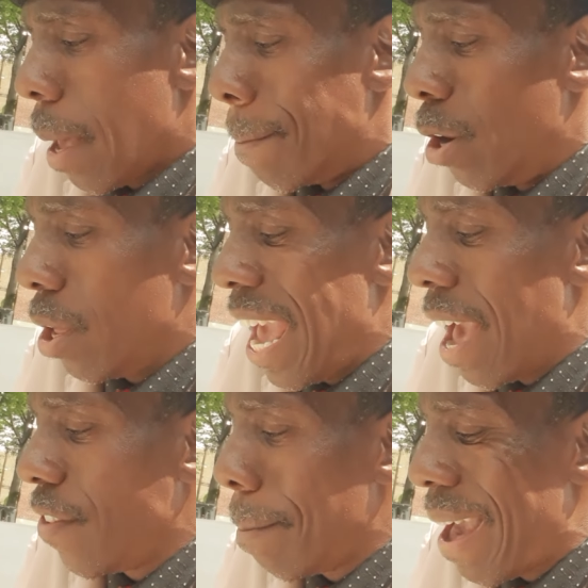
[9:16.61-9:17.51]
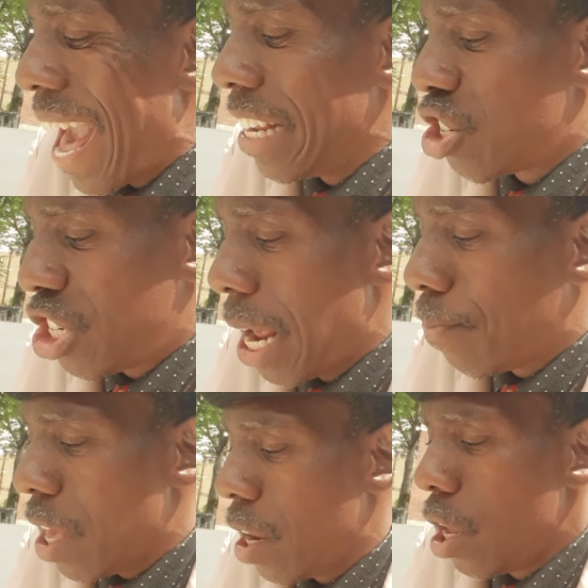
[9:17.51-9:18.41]
but every man is
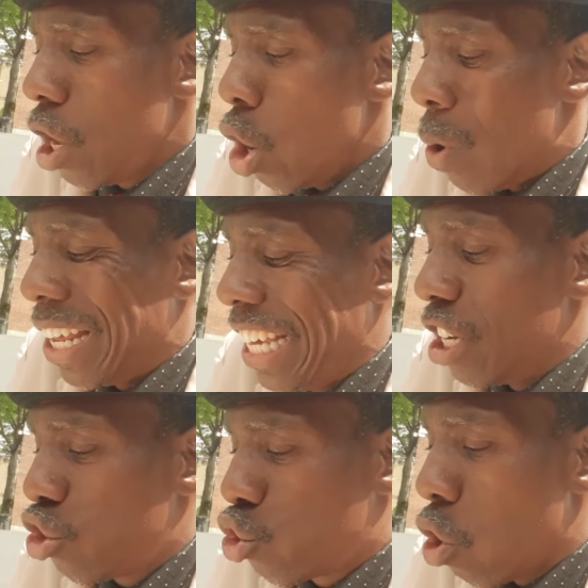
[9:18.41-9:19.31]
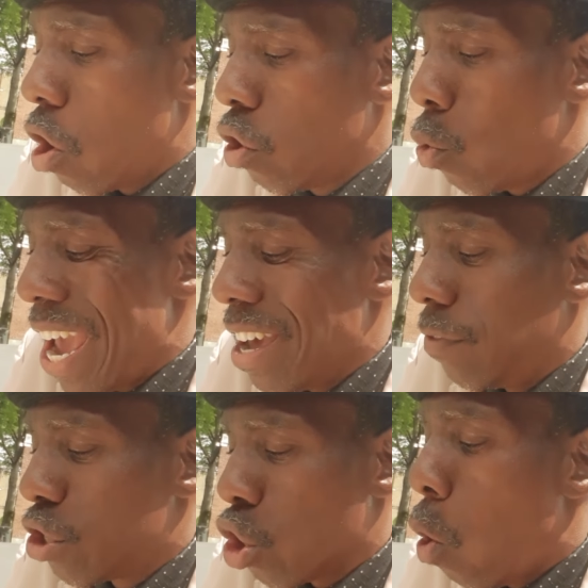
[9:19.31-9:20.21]
tempted when he is drawn away
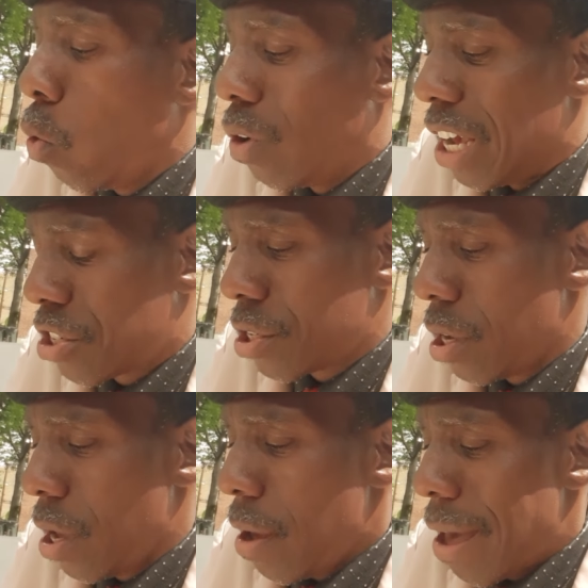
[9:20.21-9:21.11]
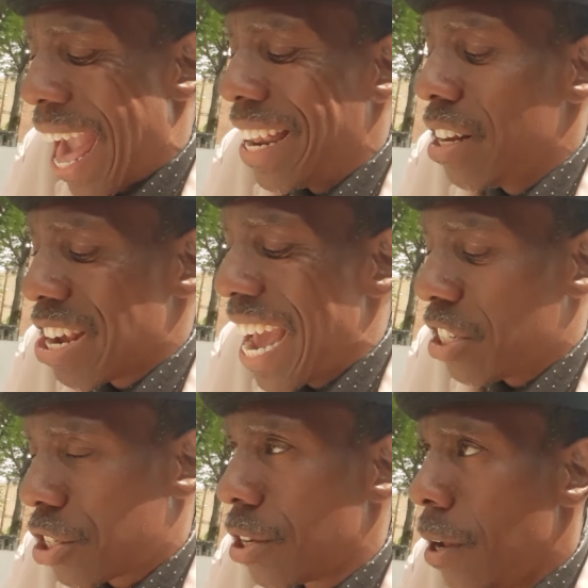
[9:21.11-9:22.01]
of his own lust and
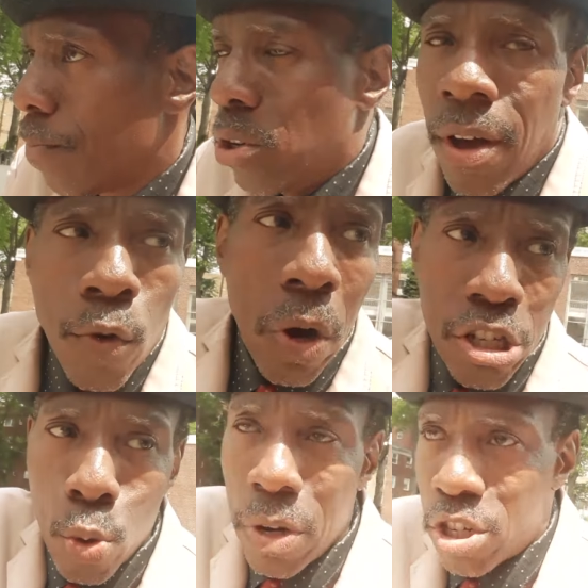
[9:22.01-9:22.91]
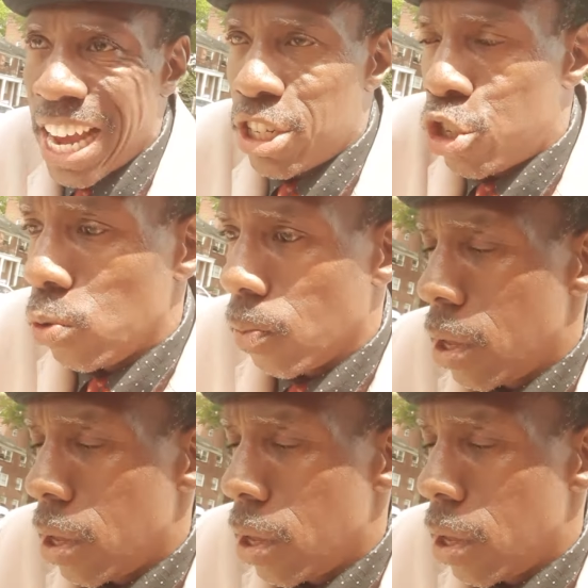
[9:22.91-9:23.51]
enticed. The devil wants to entice you.